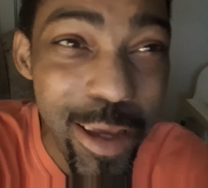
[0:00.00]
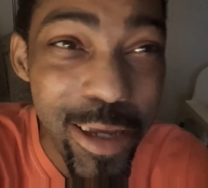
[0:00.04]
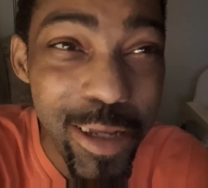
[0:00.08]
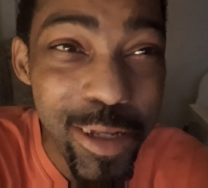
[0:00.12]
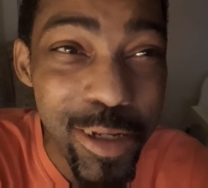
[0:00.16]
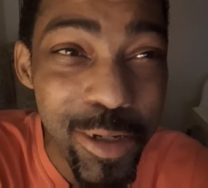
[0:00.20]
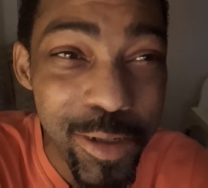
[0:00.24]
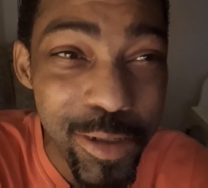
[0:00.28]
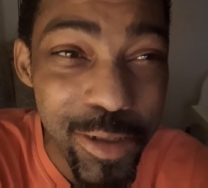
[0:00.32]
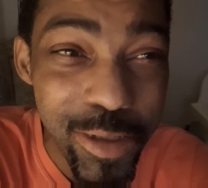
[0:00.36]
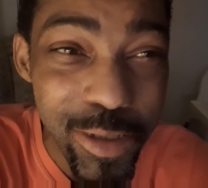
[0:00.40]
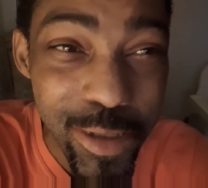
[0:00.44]
and
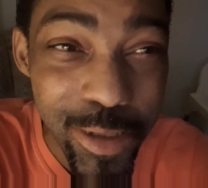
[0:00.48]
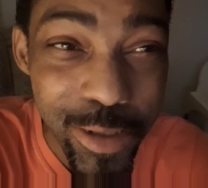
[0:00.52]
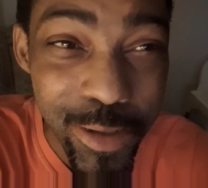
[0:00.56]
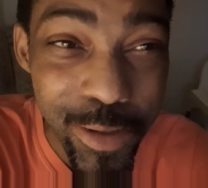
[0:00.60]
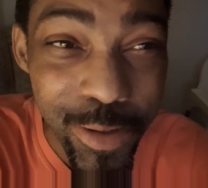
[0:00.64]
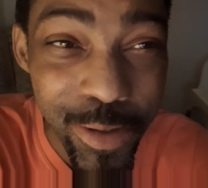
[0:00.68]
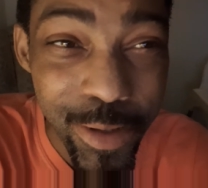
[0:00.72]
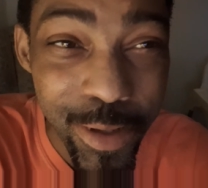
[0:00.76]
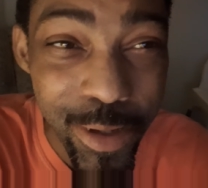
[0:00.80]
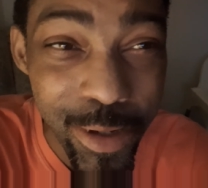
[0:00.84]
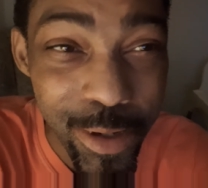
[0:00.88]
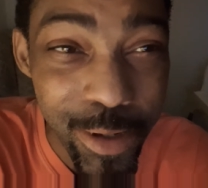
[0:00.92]
you're
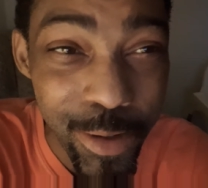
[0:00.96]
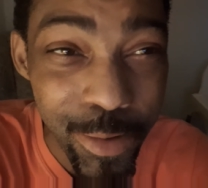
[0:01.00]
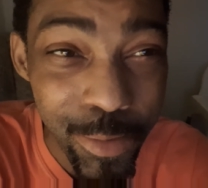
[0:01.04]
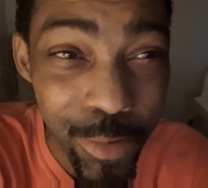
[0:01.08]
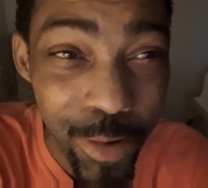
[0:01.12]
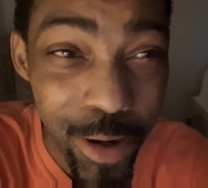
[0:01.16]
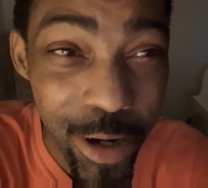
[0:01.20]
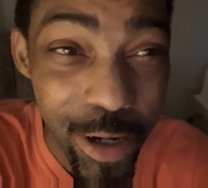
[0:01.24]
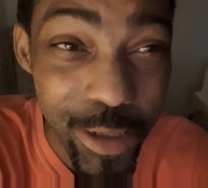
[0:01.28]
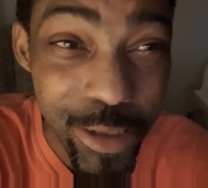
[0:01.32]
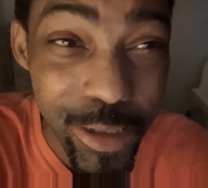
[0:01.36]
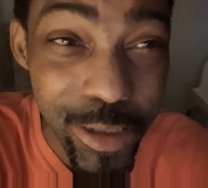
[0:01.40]
still there
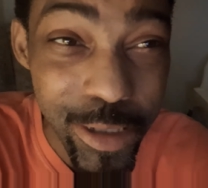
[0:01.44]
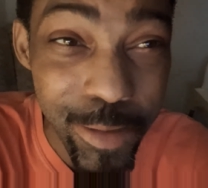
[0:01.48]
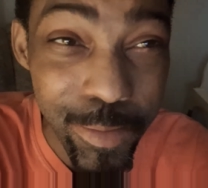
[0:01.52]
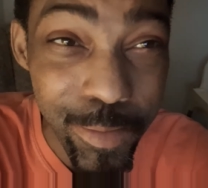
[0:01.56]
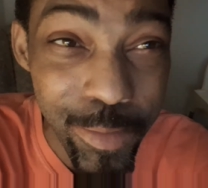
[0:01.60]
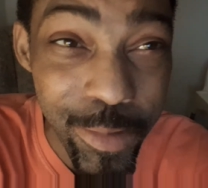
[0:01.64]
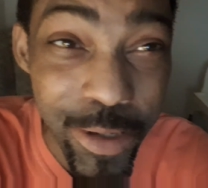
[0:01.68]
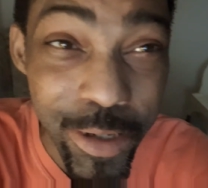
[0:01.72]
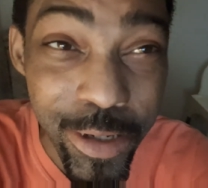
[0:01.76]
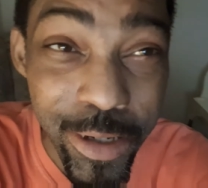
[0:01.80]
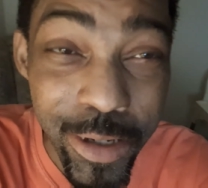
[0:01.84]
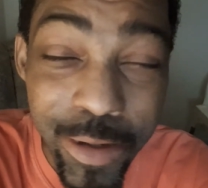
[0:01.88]
watching
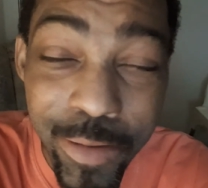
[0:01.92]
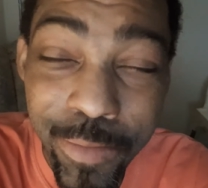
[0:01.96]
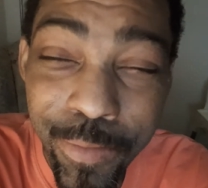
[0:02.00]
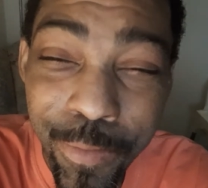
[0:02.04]
me,